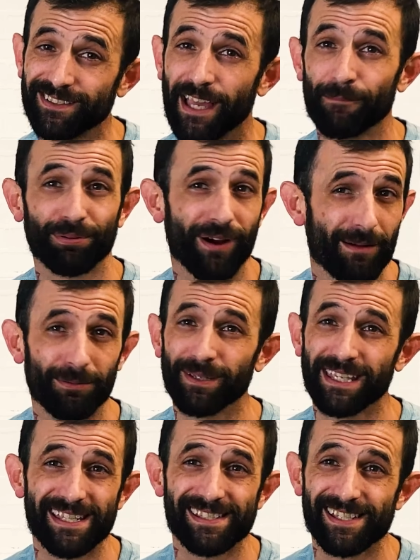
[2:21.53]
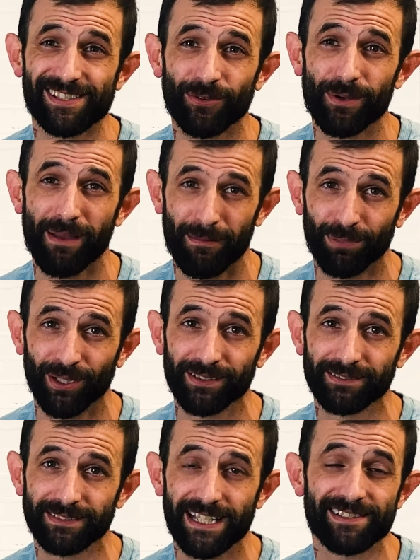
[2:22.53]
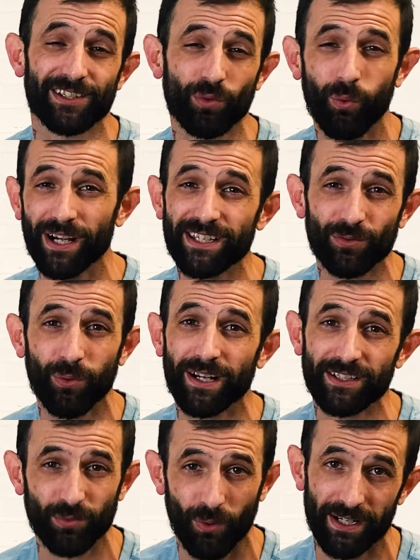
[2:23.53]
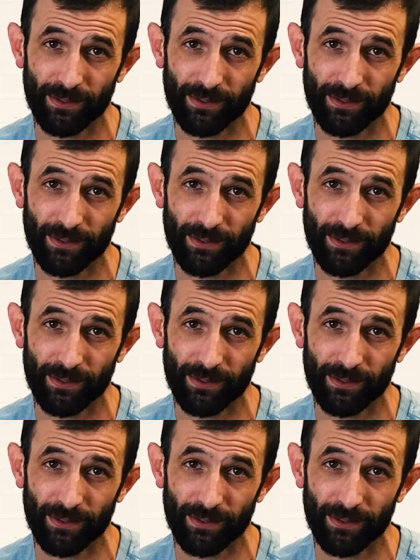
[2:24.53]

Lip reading: and probably easiest to remember is the 20-20-20